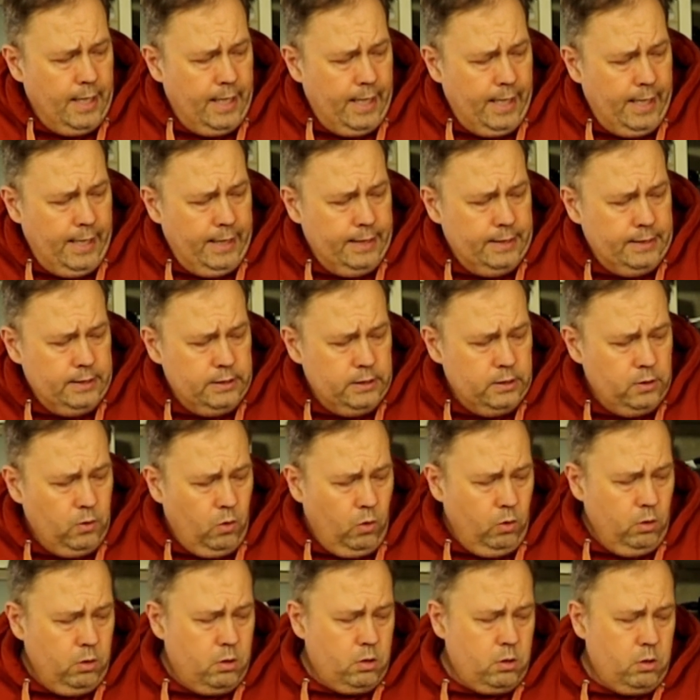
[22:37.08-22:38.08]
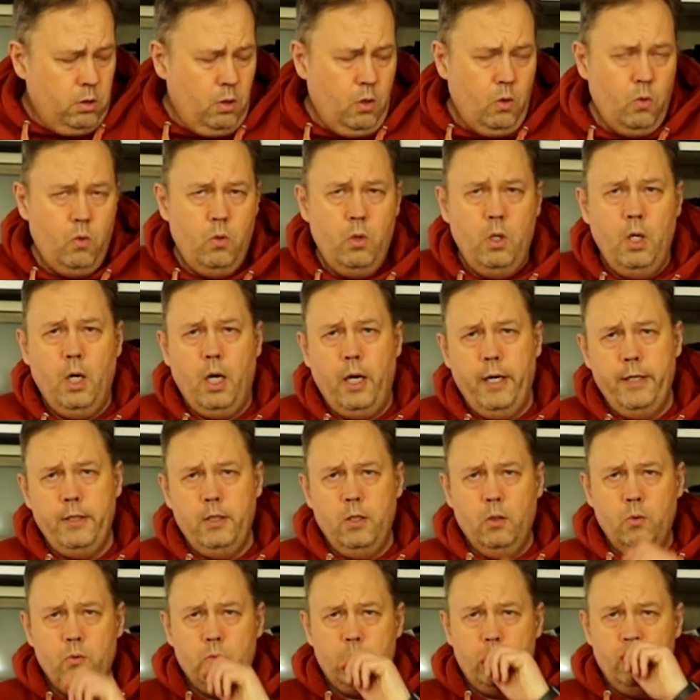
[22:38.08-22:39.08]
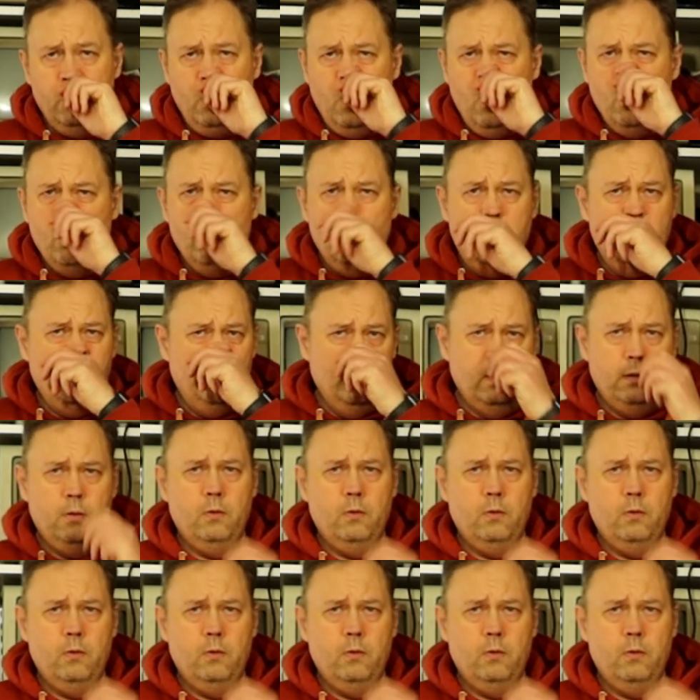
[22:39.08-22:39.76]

And also I don't know